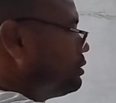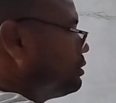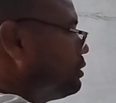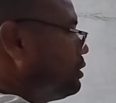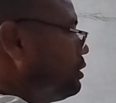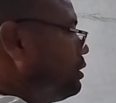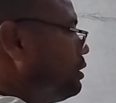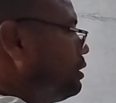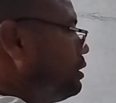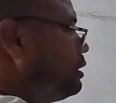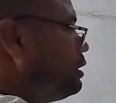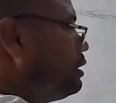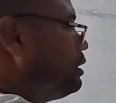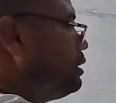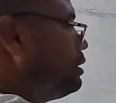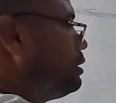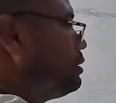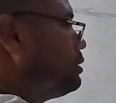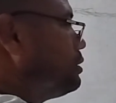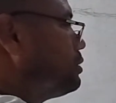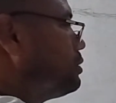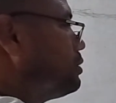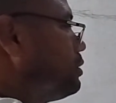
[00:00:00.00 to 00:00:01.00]
So
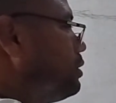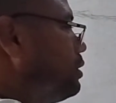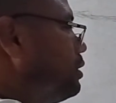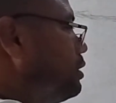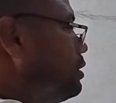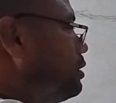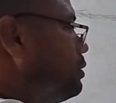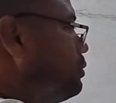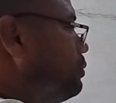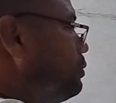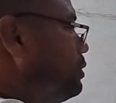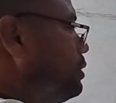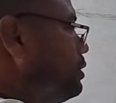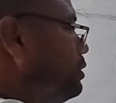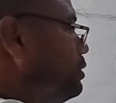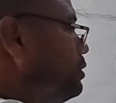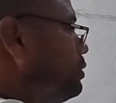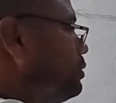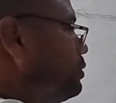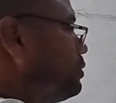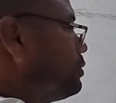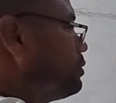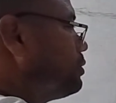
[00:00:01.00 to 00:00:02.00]
in short, we
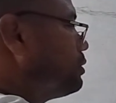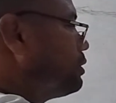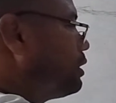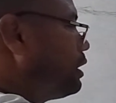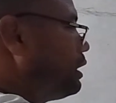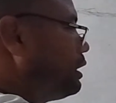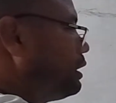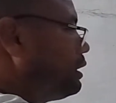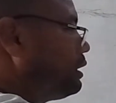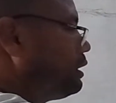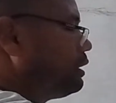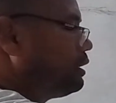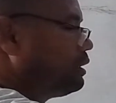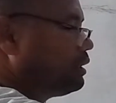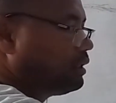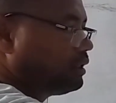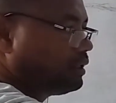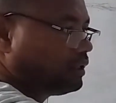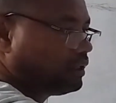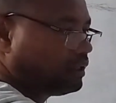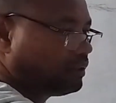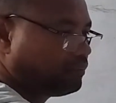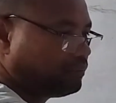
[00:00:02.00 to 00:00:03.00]
used to write
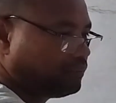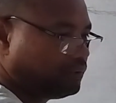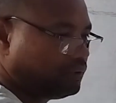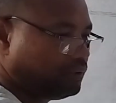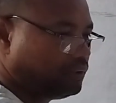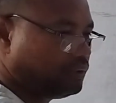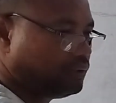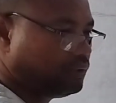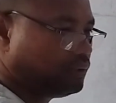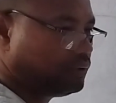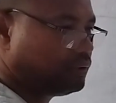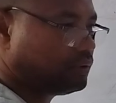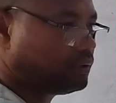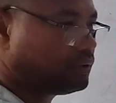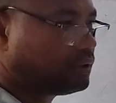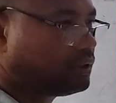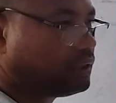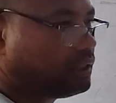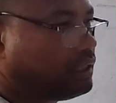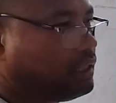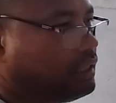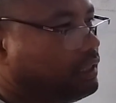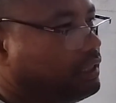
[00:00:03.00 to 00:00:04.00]
AMU,
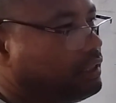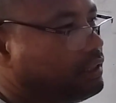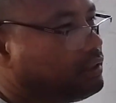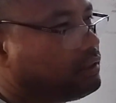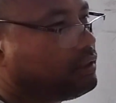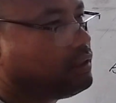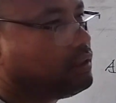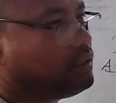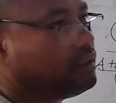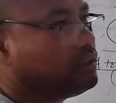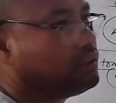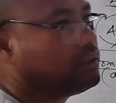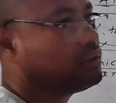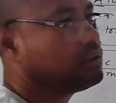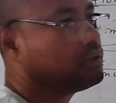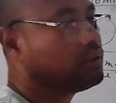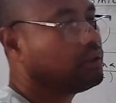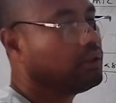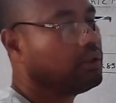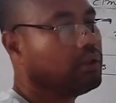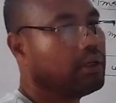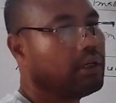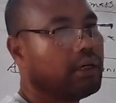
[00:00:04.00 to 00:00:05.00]
right?
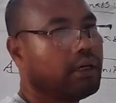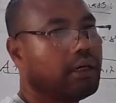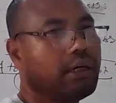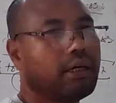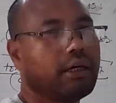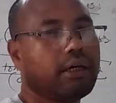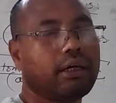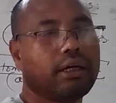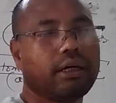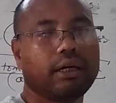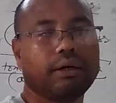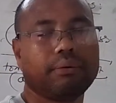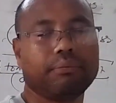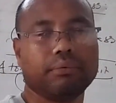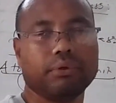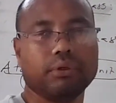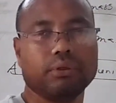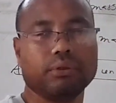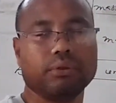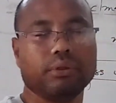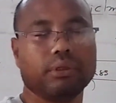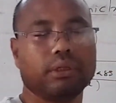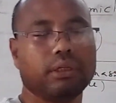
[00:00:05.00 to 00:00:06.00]
So
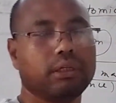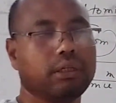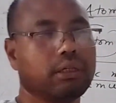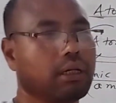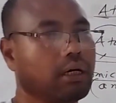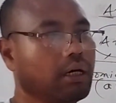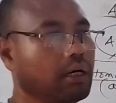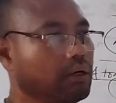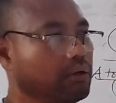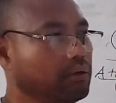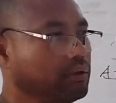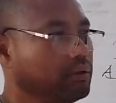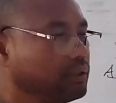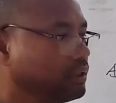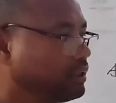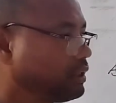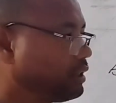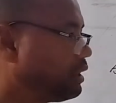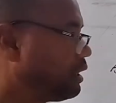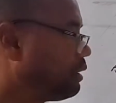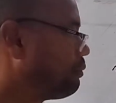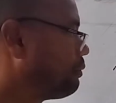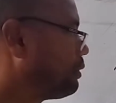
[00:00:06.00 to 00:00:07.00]
AMU in our
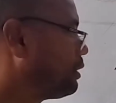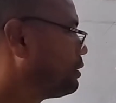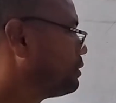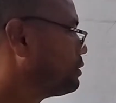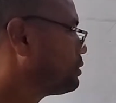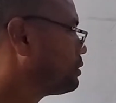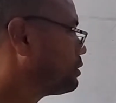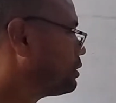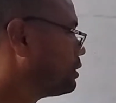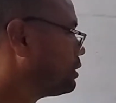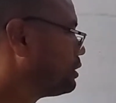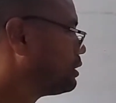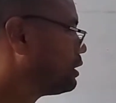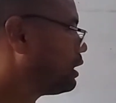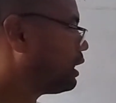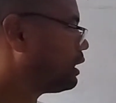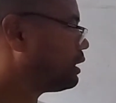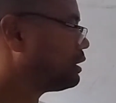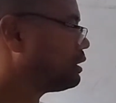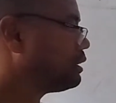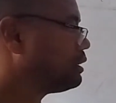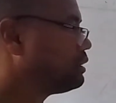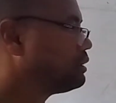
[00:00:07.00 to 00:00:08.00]
chemistry,
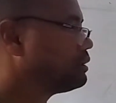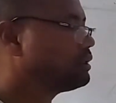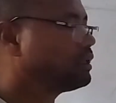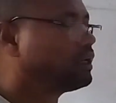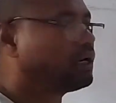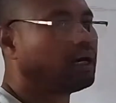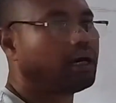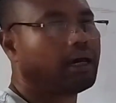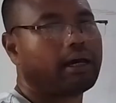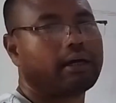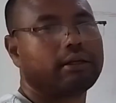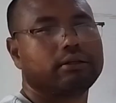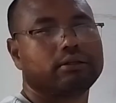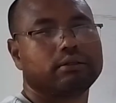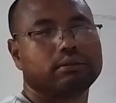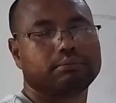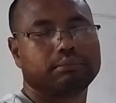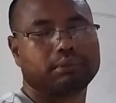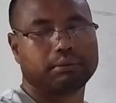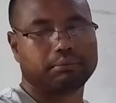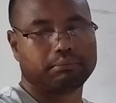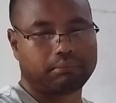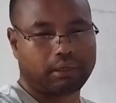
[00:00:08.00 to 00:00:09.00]
that is the
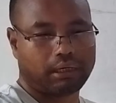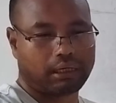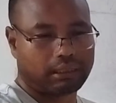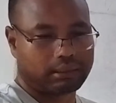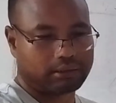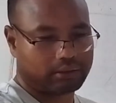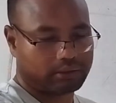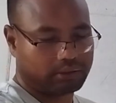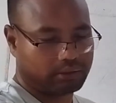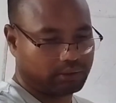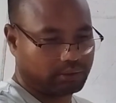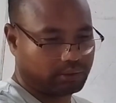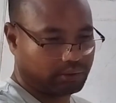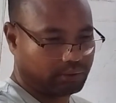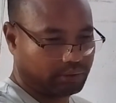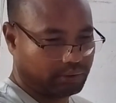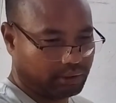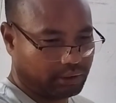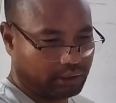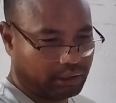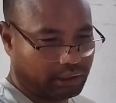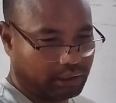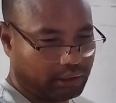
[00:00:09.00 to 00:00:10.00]
atomic mass
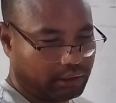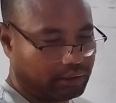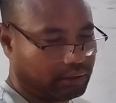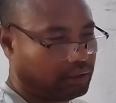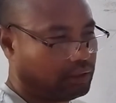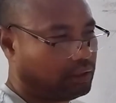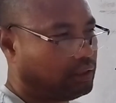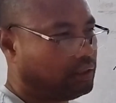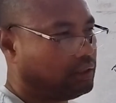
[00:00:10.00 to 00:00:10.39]
unit.